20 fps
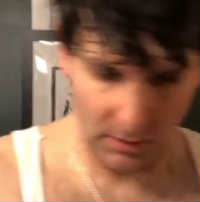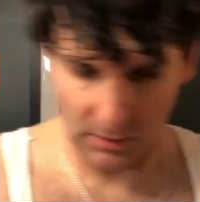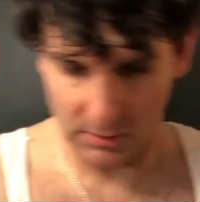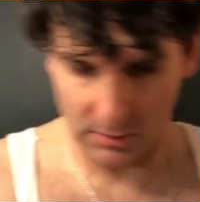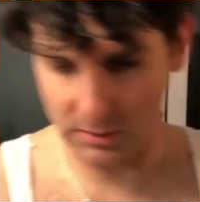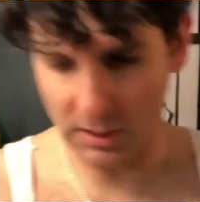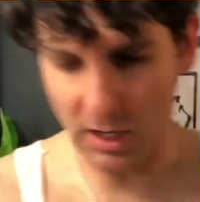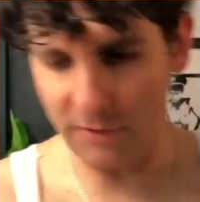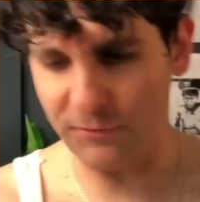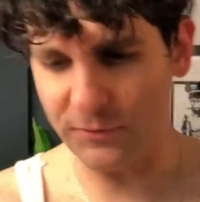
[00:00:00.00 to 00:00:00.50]

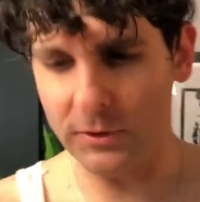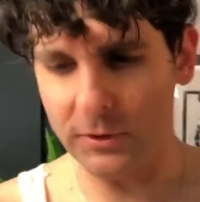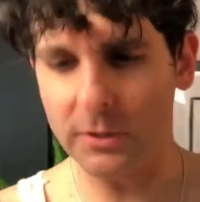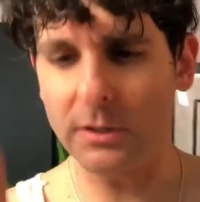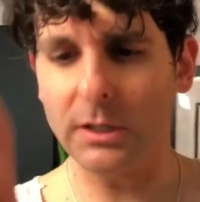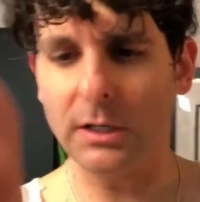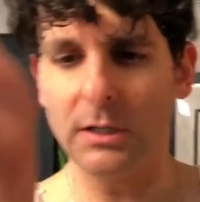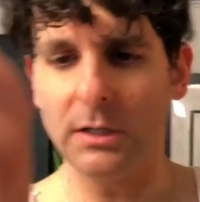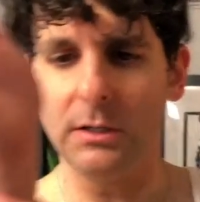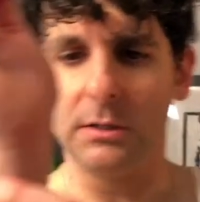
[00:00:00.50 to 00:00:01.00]
Tough
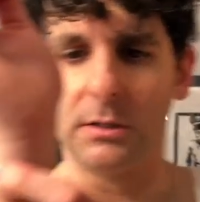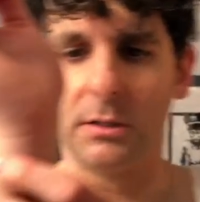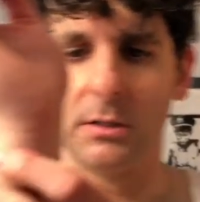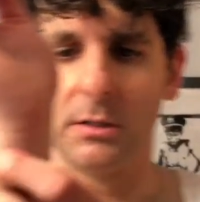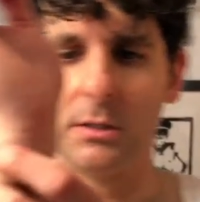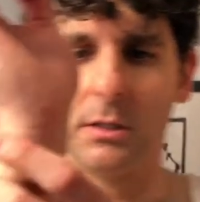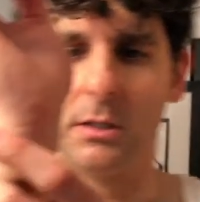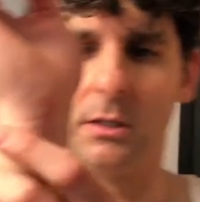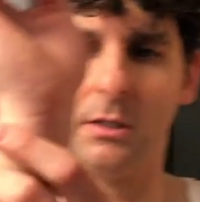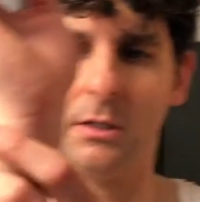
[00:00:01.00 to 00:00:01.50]

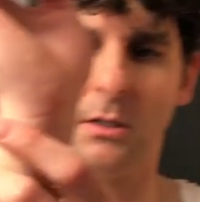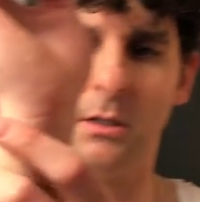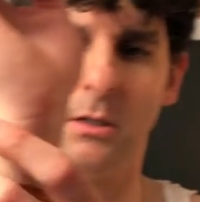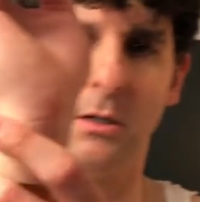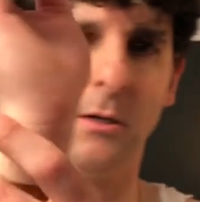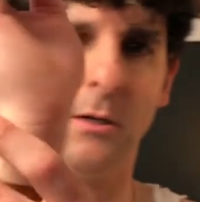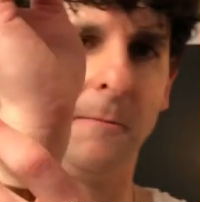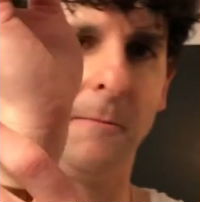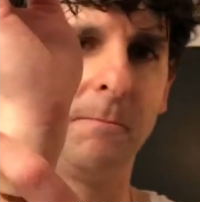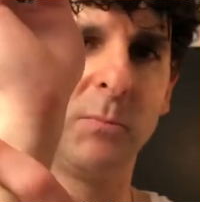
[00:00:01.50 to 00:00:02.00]
Cookies.
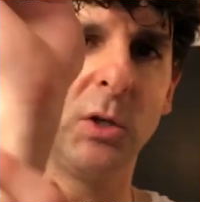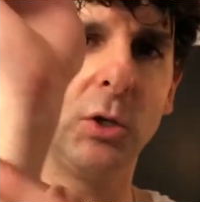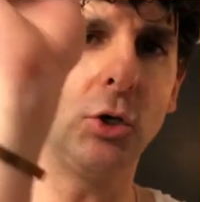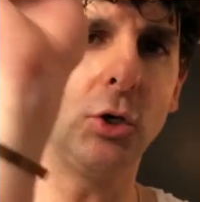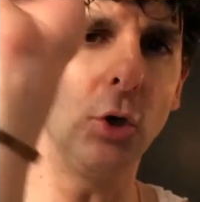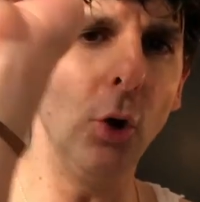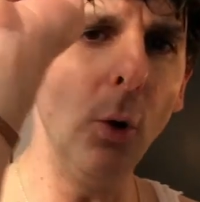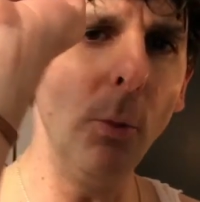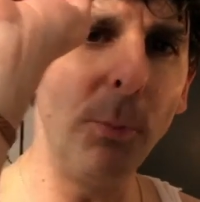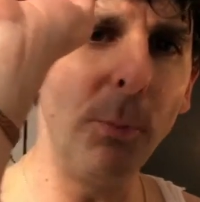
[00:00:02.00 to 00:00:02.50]

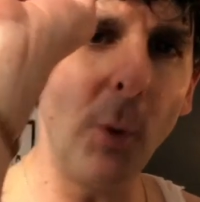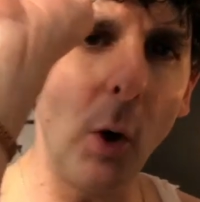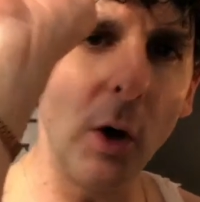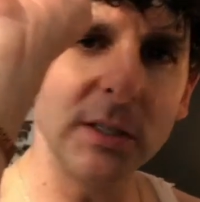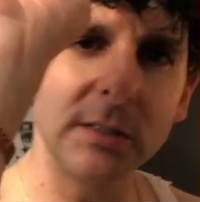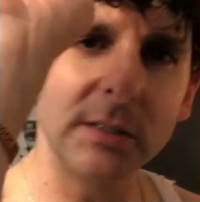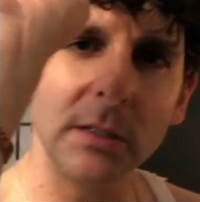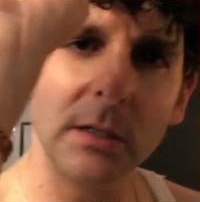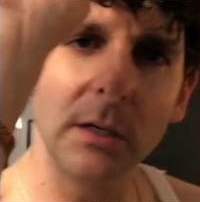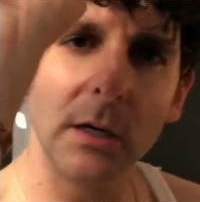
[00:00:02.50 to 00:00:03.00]
You
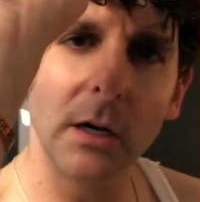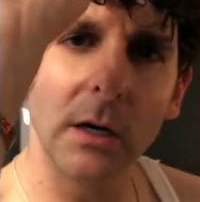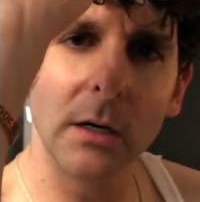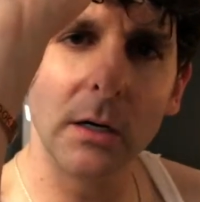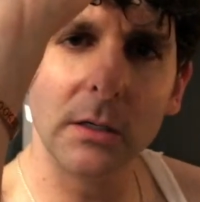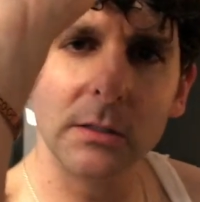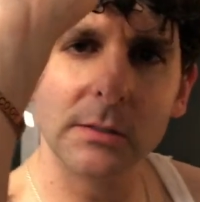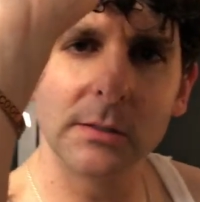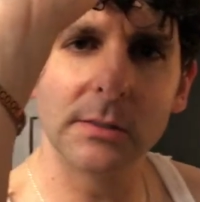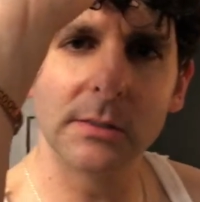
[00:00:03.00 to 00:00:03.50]
boys and
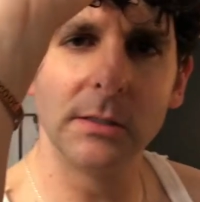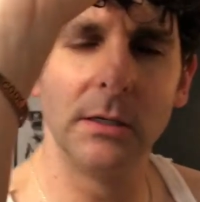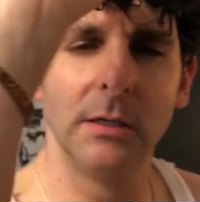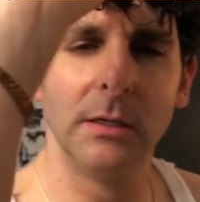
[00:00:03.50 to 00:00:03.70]
girls